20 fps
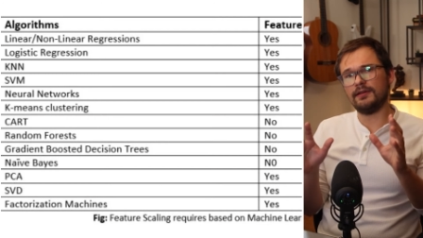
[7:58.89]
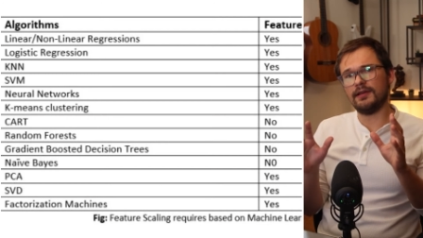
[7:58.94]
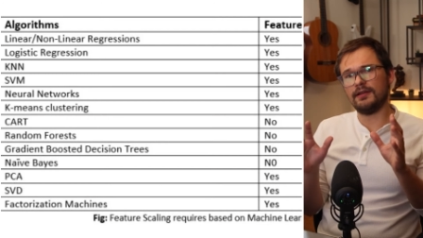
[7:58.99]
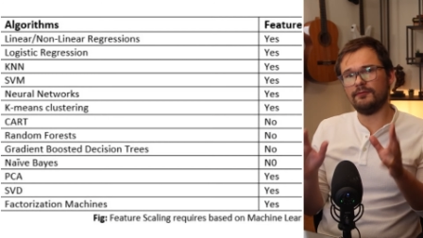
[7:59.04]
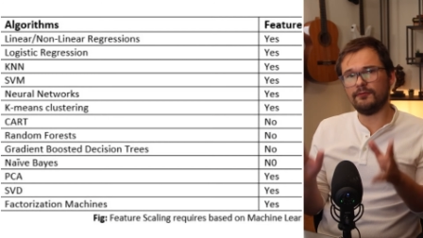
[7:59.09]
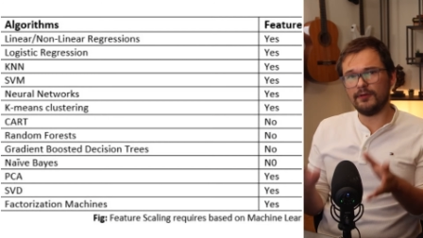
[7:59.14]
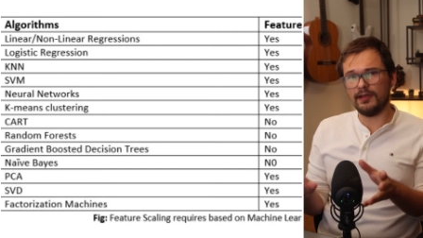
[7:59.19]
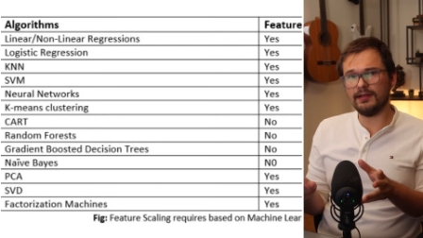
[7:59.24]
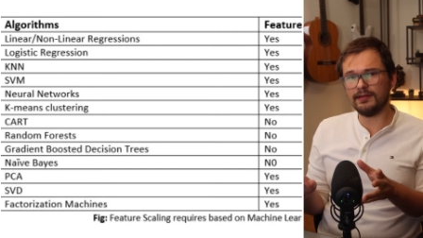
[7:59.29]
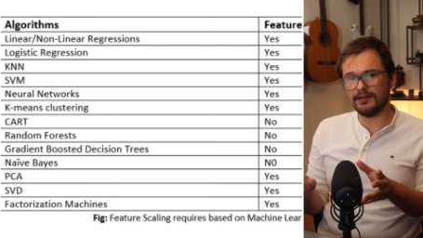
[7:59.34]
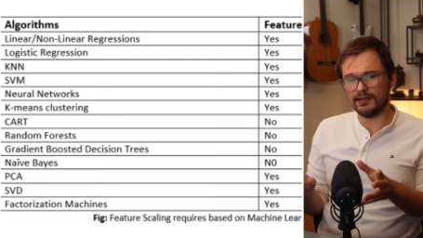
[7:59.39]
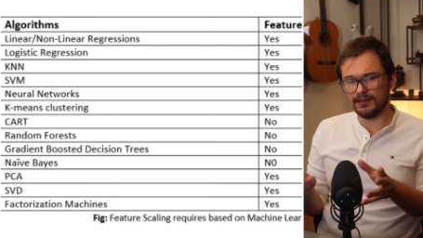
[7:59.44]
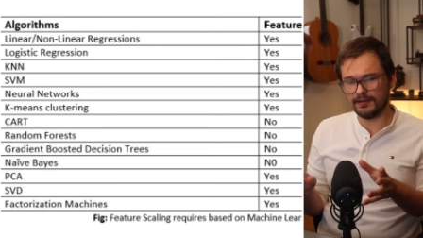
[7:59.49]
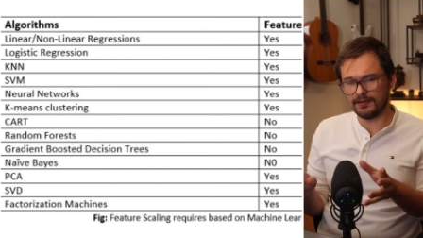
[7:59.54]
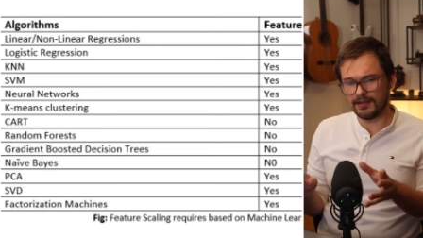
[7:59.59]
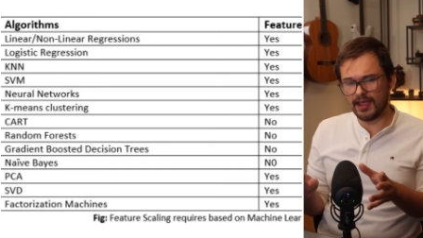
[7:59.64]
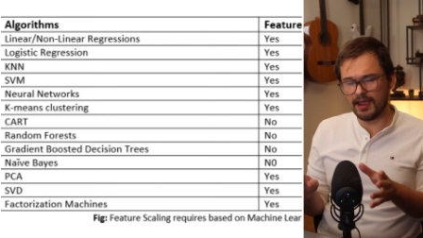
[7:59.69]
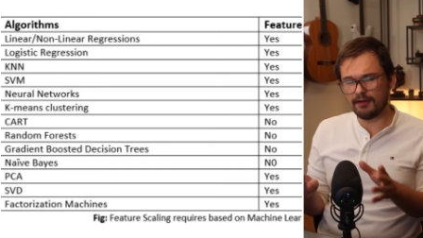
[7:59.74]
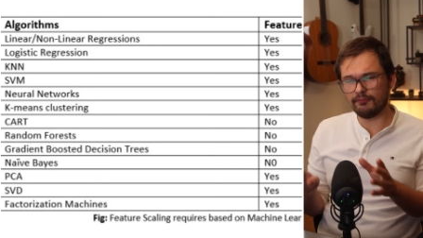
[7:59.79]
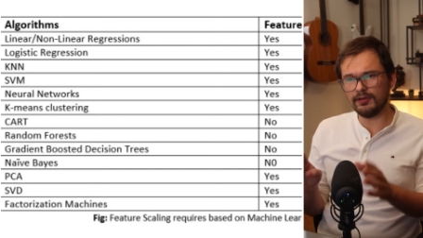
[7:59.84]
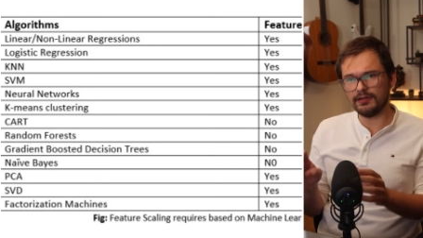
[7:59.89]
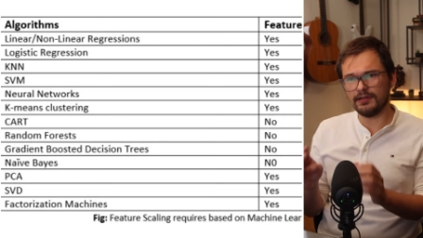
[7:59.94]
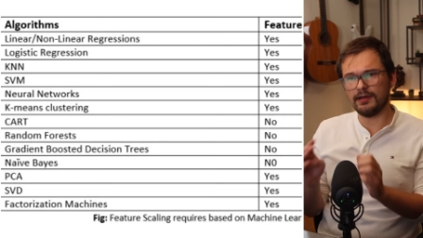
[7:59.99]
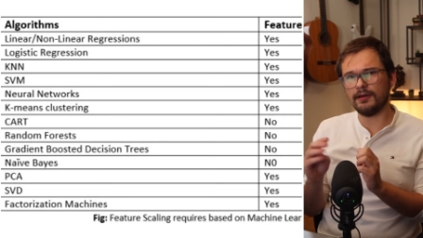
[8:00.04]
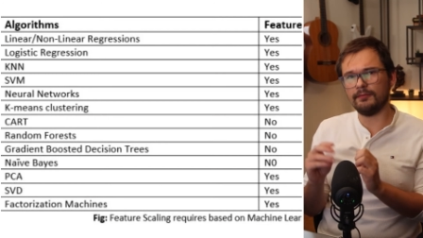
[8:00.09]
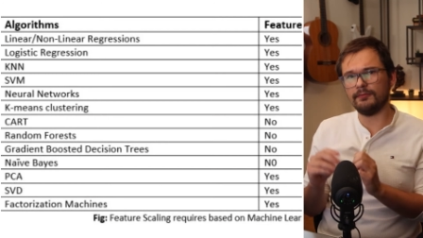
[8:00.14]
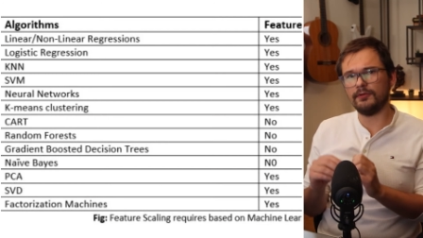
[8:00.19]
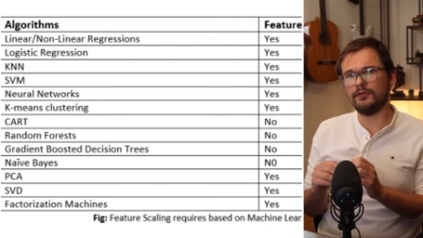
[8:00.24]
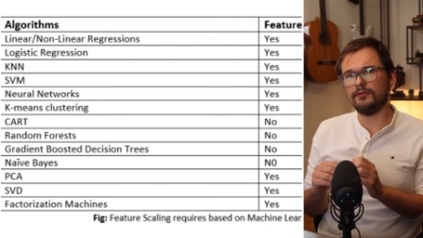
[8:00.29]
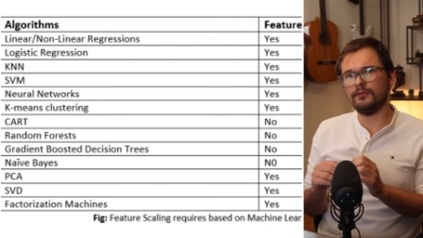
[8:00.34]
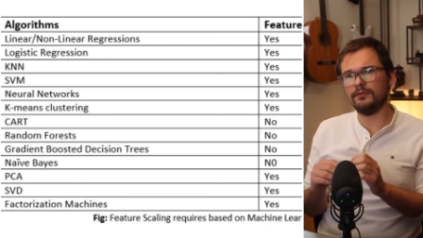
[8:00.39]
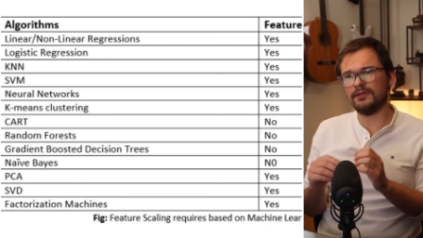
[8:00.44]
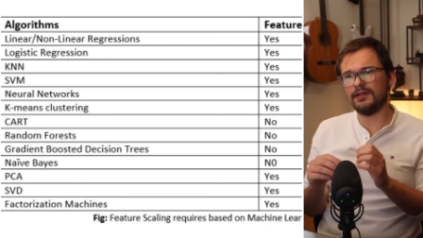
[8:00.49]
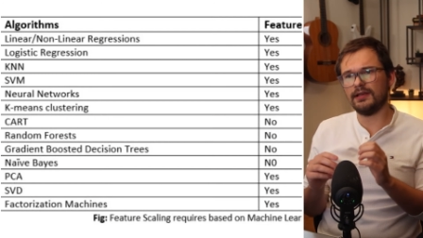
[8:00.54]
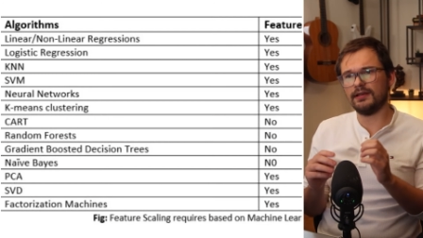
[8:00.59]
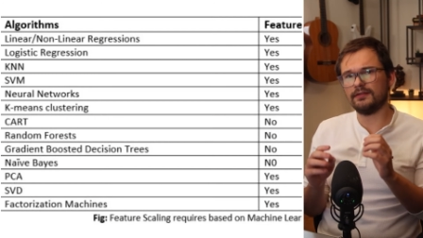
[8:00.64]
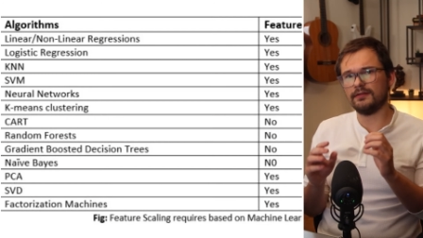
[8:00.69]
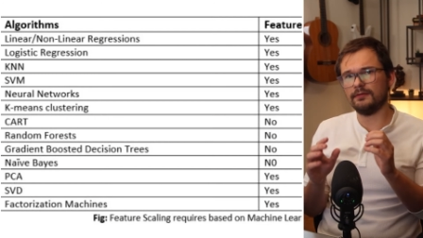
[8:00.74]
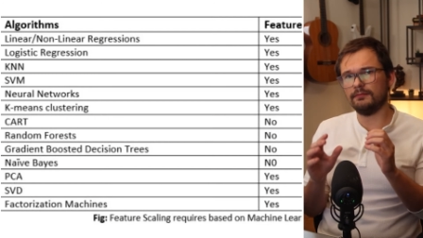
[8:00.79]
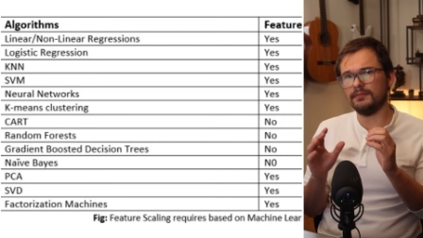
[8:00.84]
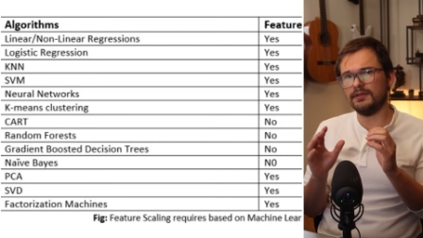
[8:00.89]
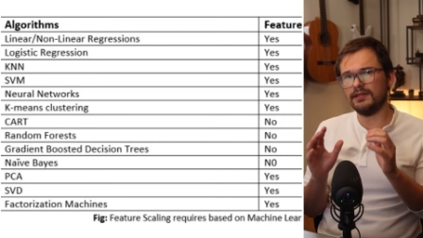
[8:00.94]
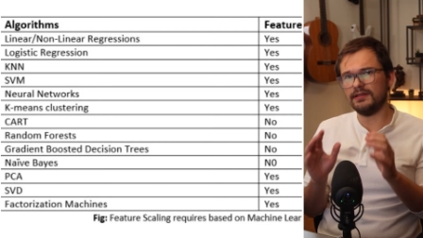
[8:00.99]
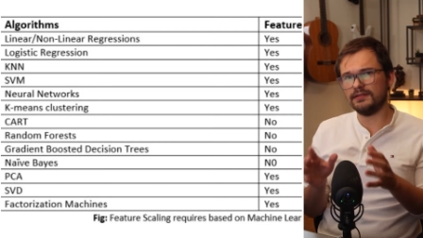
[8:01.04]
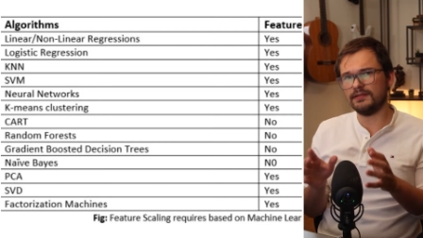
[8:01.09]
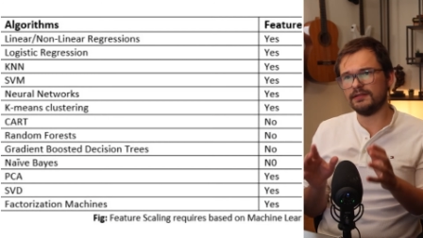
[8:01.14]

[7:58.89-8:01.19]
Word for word: you can think that every time you use like some